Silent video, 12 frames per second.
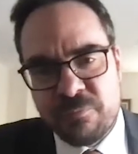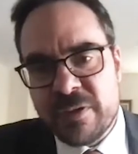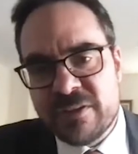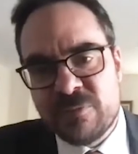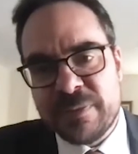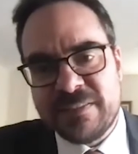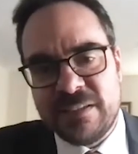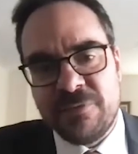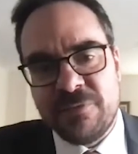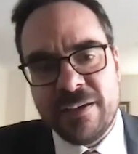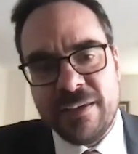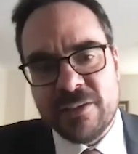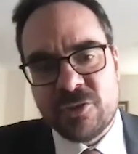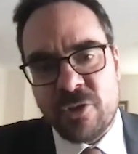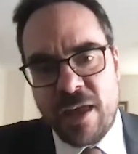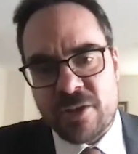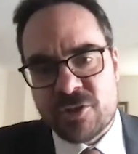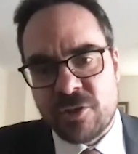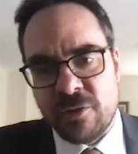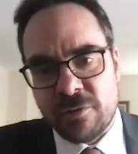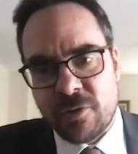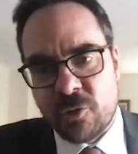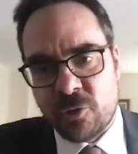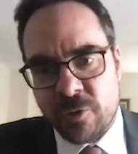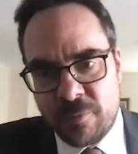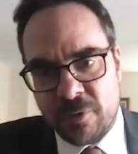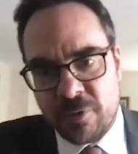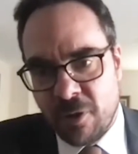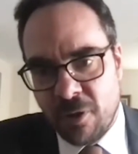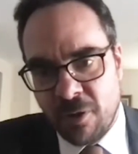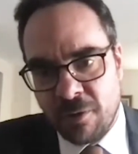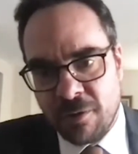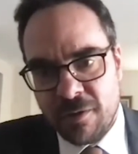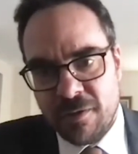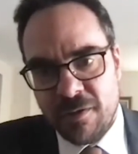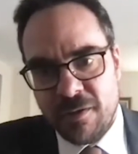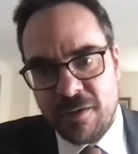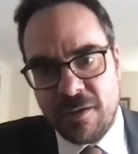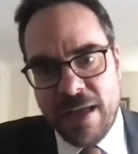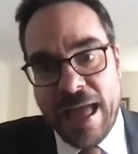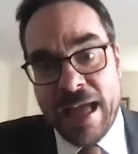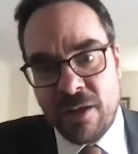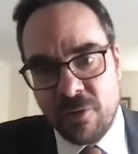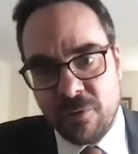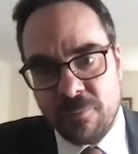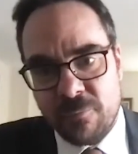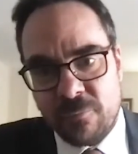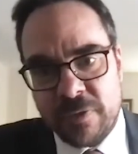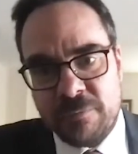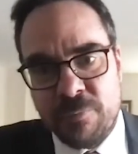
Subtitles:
very specifically international criminal law angle, right?